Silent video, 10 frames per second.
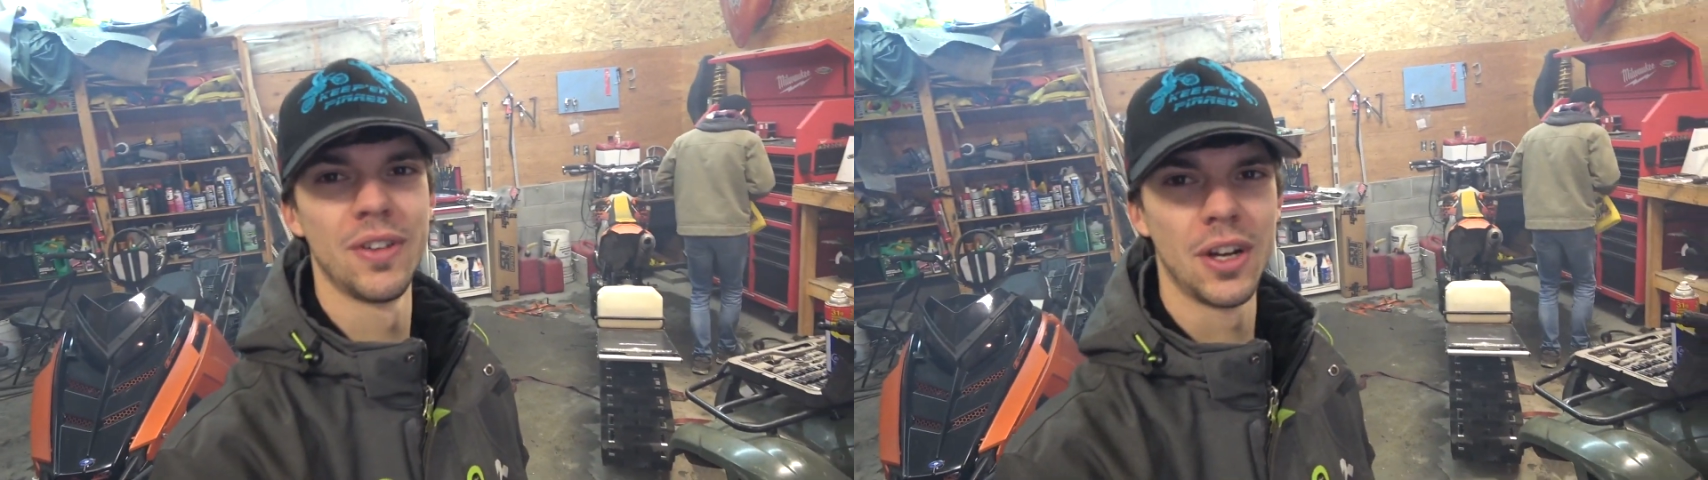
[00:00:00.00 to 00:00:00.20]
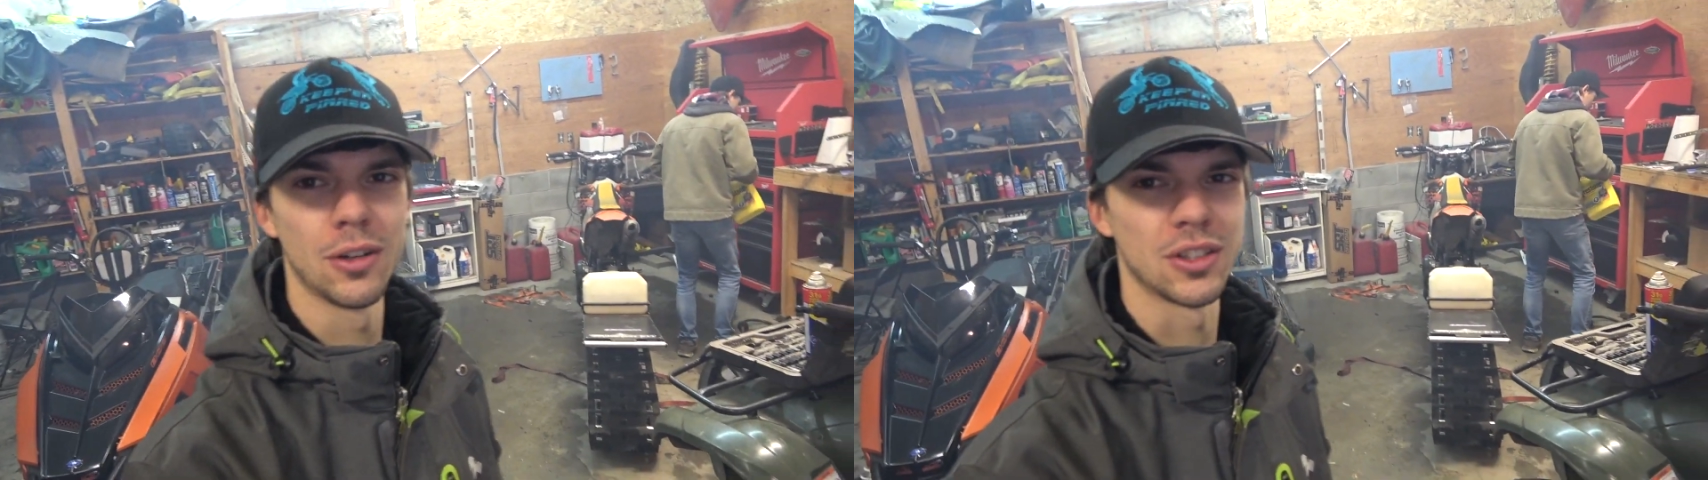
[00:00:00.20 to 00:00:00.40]

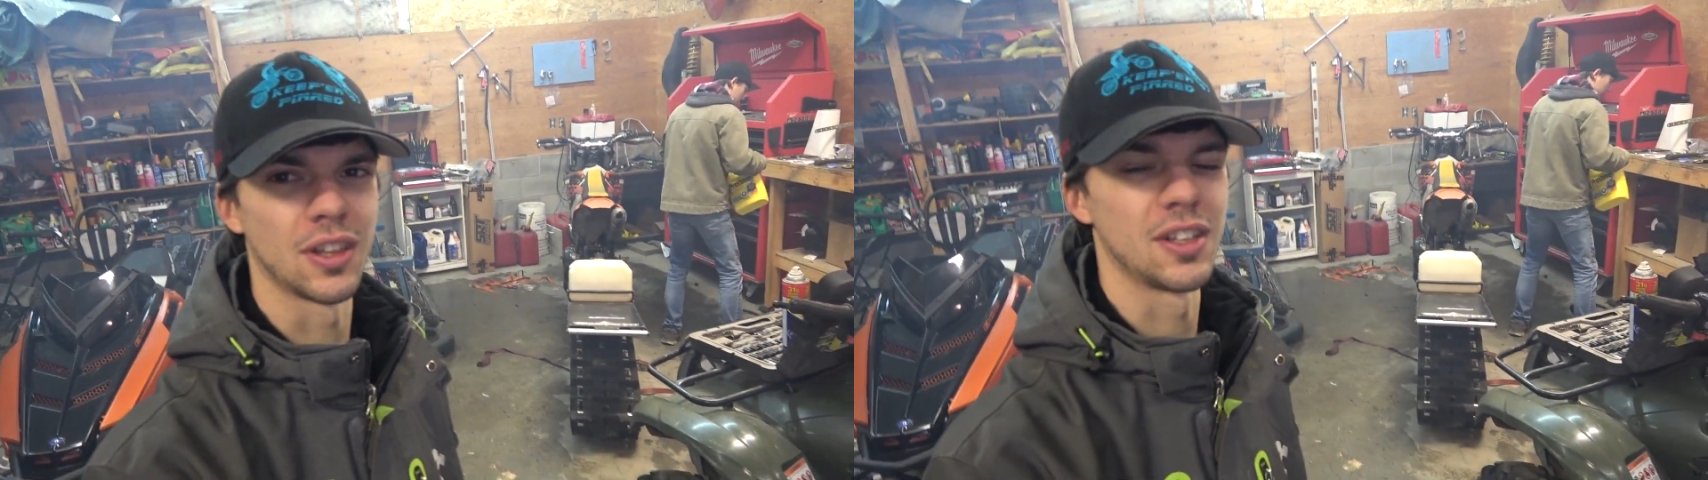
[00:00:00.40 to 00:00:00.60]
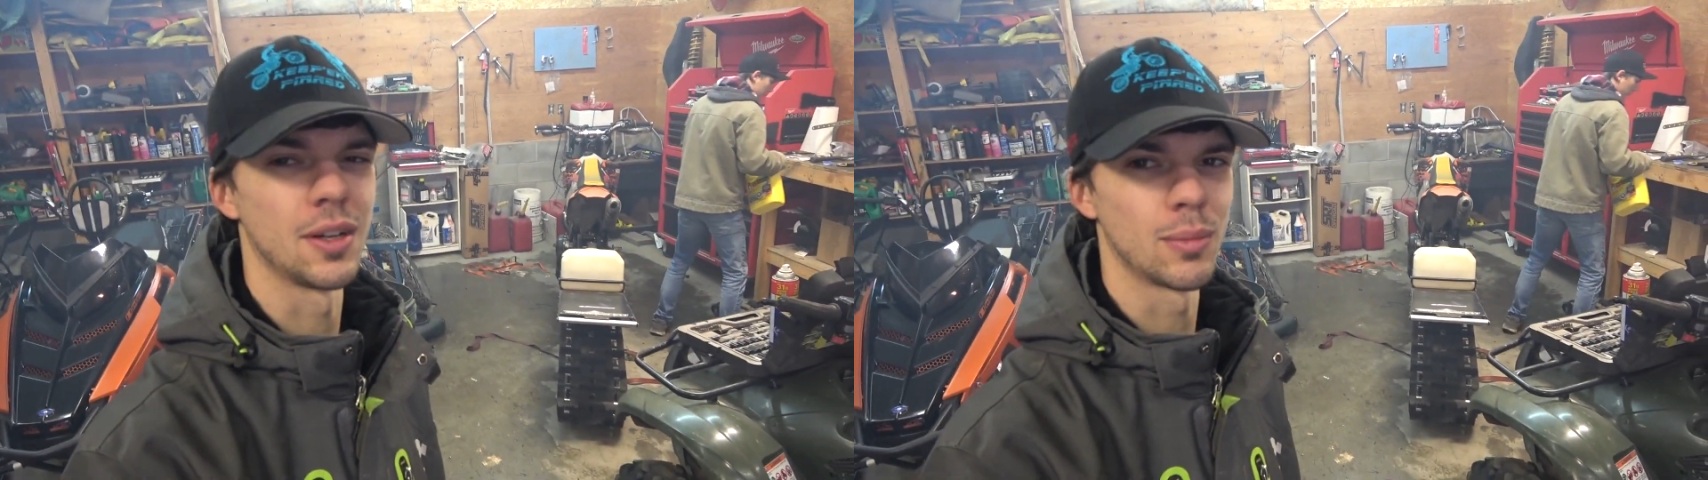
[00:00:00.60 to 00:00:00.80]
videos
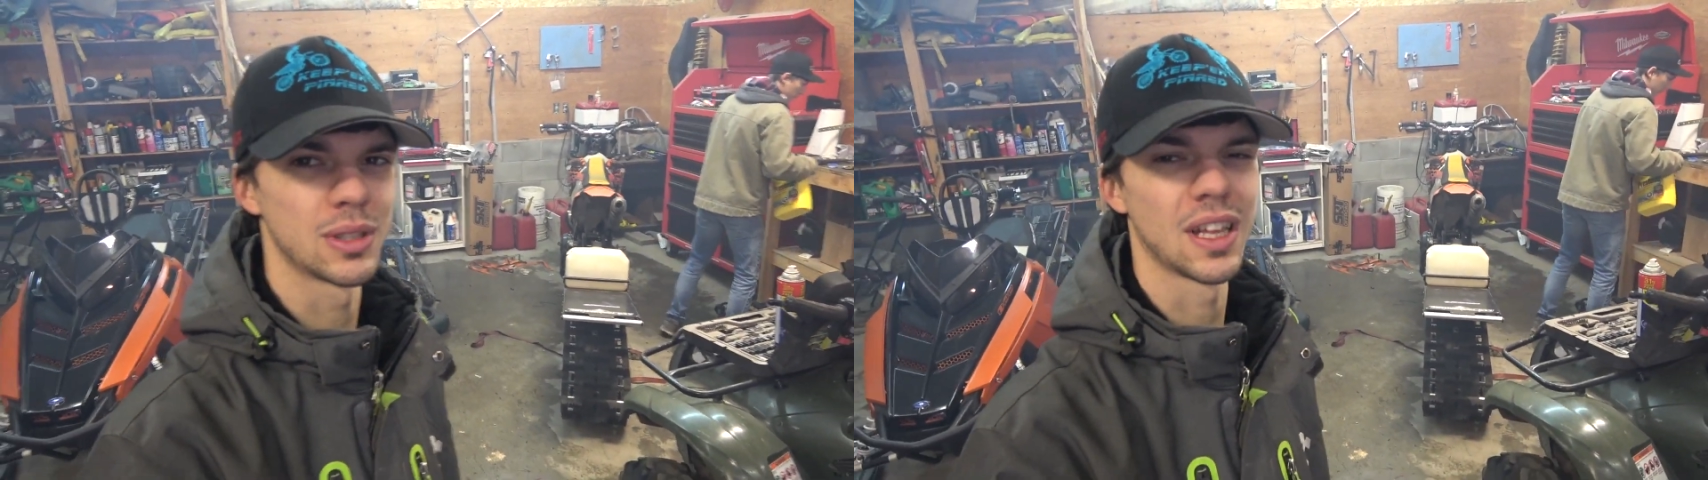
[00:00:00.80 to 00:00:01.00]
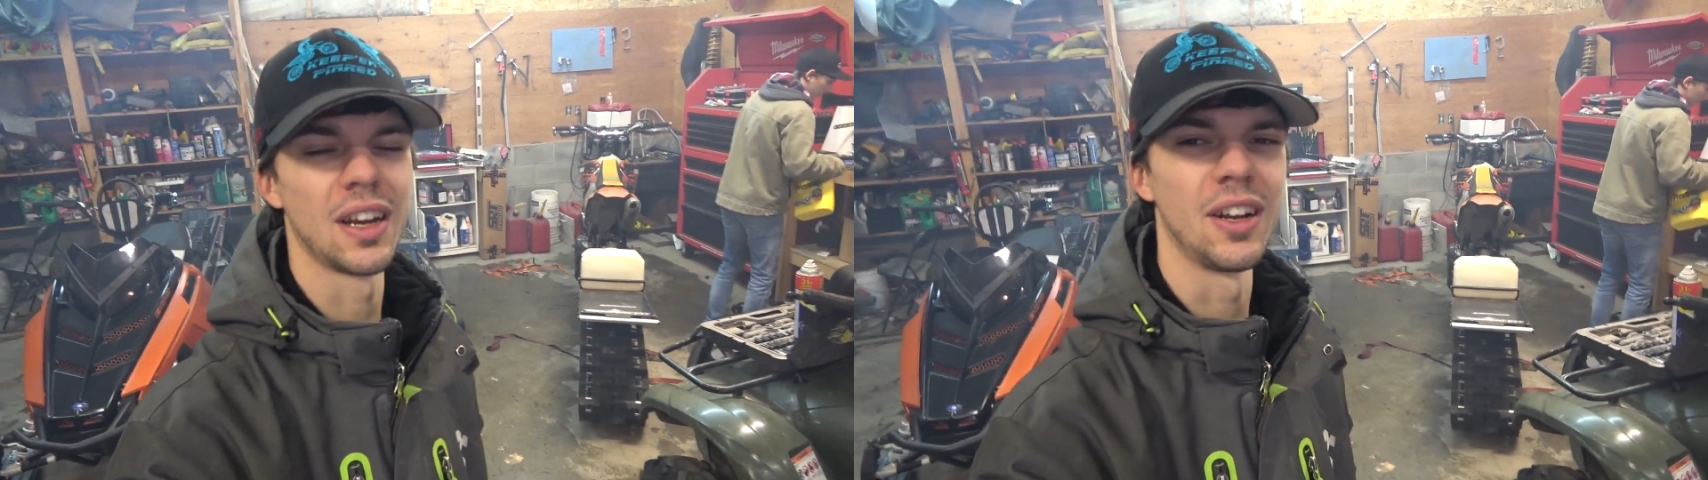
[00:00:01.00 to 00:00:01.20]
on the
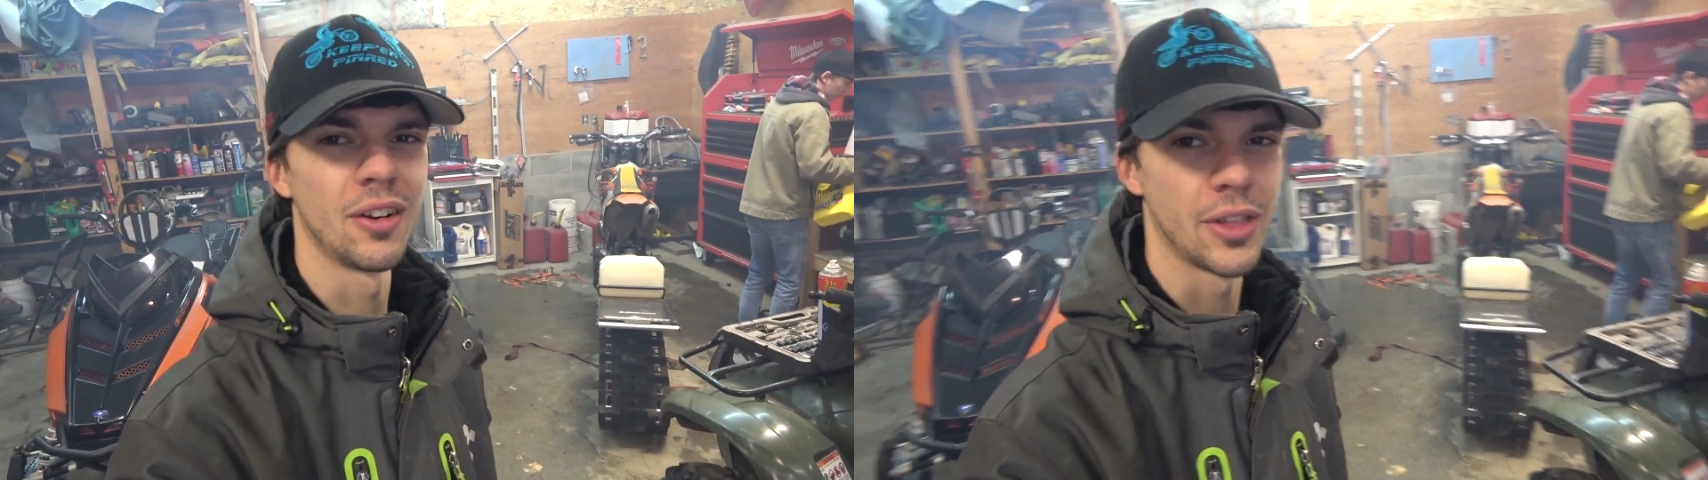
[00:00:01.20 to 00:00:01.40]
Timbersled here,